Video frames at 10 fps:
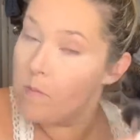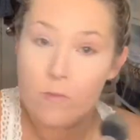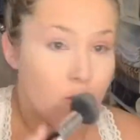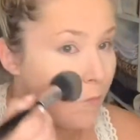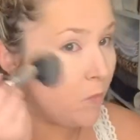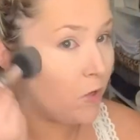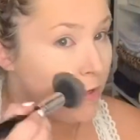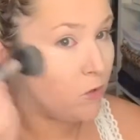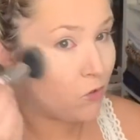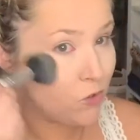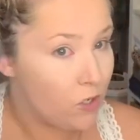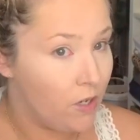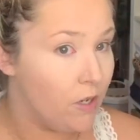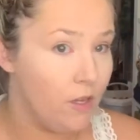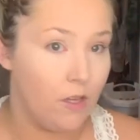the beige
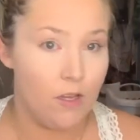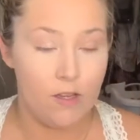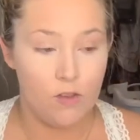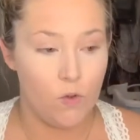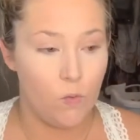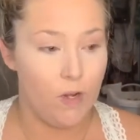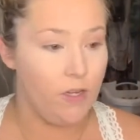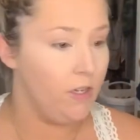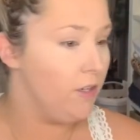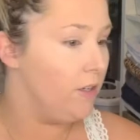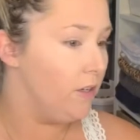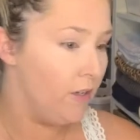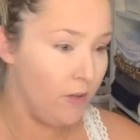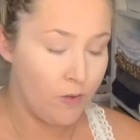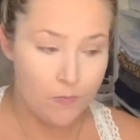and the white
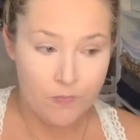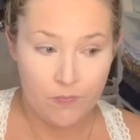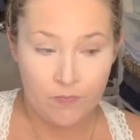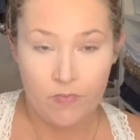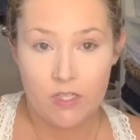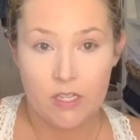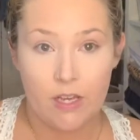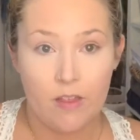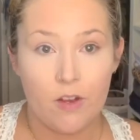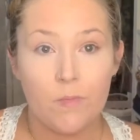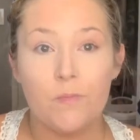together.